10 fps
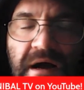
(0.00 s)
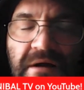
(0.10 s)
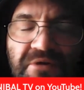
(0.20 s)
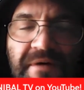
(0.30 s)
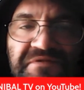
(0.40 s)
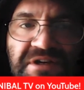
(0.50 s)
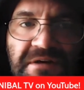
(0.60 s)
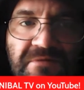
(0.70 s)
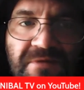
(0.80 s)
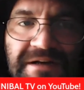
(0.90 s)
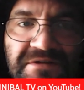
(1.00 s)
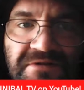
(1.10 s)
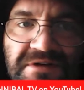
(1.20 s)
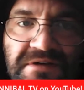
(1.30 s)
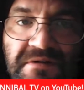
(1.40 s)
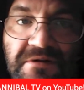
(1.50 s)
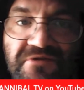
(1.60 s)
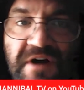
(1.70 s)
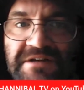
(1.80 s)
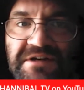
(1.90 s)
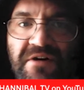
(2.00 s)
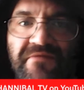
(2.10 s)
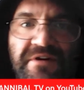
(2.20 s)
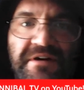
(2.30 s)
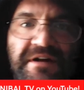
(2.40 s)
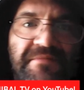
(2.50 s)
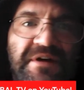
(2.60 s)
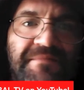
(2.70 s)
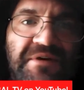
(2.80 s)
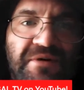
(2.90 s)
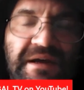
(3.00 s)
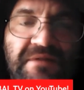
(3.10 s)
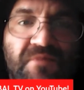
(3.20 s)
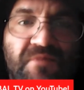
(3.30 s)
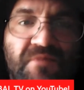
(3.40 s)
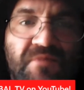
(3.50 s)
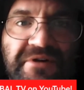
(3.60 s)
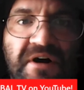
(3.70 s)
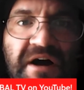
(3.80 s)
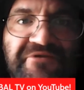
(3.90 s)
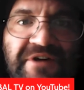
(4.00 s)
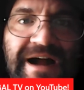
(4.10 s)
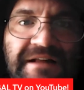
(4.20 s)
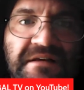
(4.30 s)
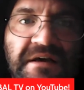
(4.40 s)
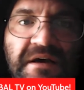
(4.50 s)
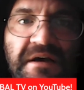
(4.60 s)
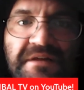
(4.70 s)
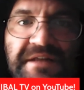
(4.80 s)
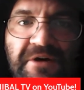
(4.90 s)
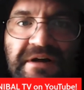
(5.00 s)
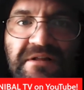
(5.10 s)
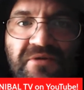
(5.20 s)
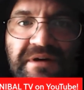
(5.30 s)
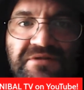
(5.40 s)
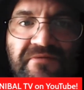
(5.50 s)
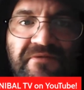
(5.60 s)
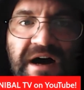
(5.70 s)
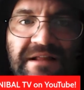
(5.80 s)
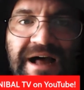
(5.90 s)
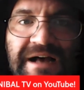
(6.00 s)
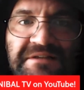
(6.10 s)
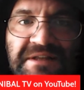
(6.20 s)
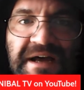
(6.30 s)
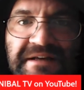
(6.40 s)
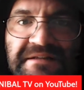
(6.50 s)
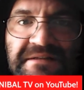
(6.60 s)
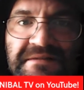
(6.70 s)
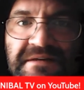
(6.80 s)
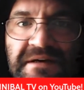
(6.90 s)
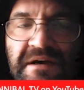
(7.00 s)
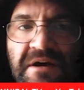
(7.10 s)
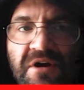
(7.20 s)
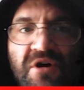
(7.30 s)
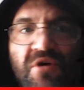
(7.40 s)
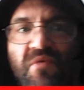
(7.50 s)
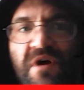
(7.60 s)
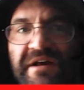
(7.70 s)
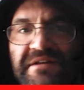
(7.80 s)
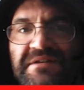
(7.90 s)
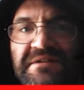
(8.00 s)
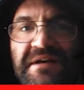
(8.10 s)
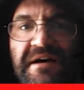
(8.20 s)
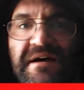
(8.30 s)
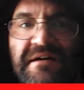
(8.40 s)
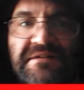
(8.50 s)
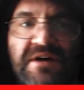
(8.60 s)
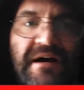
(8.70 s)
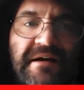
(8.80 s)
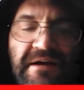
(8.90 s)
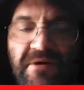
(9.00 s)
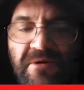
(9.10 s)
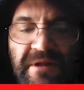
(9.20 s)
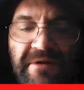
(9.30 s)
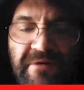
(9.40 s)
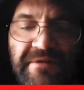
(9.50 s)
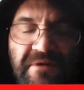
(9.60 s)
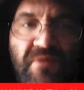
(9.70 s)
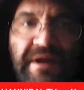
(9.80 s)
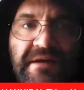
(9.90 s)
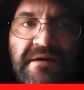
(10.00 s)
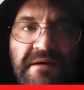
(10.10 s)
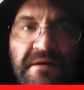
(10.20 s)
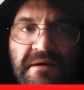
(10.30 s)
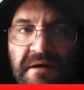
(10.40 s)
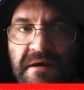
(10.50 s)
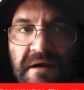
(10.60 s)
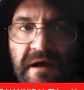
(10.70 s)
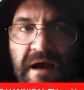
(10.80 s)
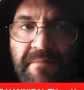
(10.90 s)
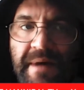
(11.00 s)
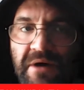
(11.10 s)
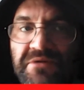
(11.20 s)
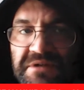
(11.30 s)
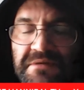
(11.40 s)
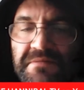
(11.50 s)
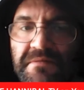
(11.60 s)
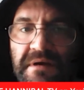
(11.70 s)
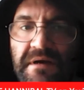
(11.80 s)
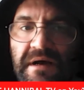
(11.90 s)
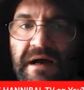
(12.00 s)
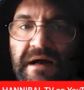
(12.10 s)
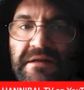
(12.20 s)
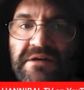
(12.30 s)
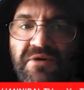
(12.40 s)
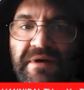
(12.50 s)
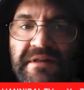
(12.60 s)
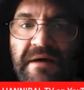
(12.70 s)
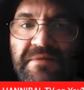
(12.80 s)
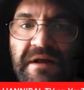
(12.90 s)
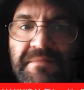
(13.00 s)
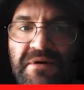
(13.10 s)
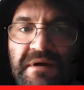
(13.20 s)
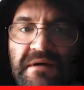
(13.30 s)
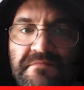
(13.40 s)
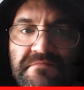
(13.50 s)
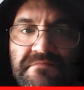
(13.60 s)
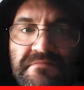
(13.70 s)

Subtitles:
UFC wrestlers crossing over to WWE well under contract. Derek Lewis, who fought last night, was talking earlier in the week about doing WWE.